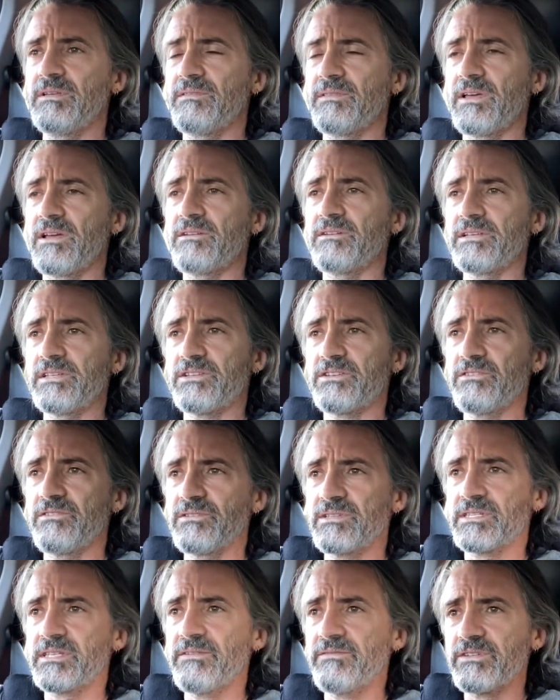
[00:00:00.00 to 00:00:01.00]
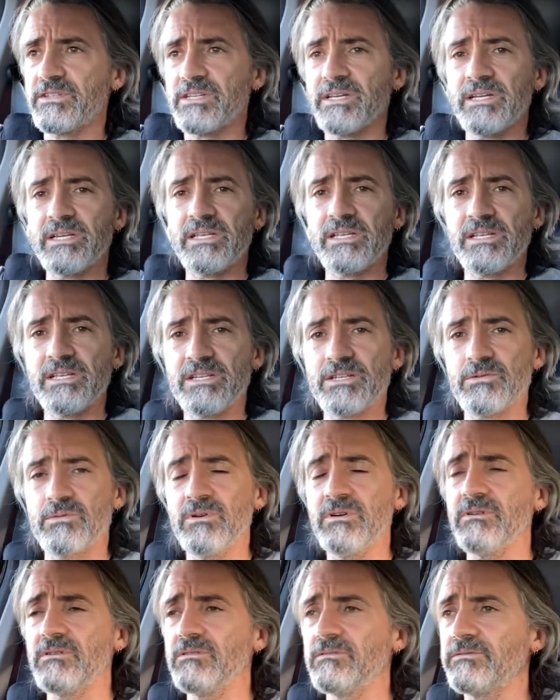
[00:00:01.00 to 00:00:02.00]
only turn 17 in year 12.